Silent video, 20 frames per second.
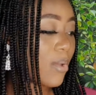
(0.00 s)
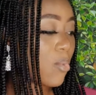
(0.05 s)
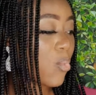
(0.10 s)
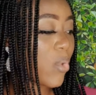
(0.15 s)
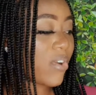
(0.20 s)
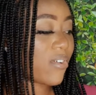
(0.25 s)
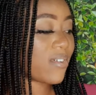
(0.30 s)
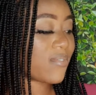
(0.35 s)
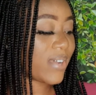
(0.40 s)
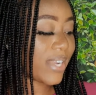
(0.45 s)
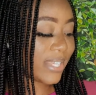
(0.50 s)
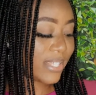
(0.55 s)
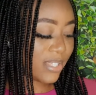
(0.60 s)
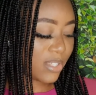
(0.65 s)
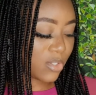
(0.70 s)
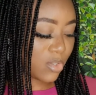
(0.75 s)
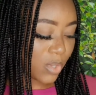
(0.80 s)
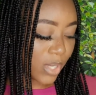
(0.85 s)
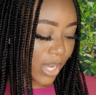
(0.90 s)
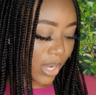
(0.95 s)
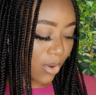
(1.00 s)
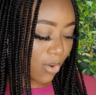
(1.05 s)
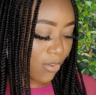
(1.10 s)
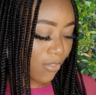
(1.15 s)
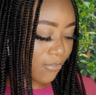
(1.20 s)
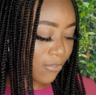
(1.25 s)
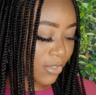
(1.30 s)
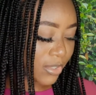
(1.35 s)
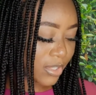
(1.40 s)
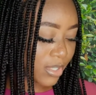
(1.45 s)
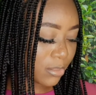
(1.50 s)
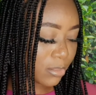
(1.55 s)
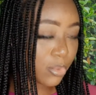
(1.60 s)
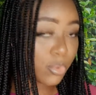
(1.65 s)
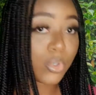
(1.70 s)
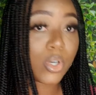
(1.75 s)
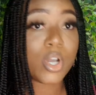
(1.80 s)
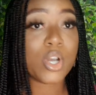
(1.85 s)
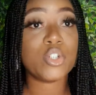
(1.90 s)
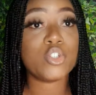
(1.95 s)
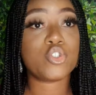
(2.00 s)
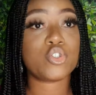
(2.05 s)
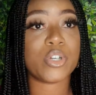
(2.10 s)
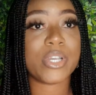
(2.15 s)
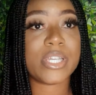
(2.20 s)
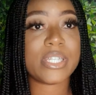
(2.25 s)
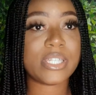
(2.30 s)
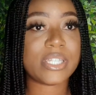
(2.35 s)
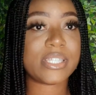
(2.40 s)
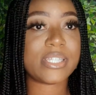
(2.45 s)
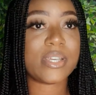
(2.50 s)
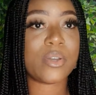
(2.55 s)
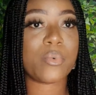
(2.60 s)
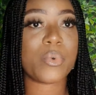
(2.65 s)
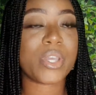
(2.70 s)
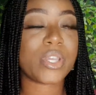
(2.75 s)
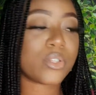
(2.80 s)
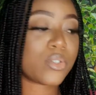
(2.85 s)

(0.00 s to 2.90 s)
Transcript: wherever it is you are comfortable throwing it away.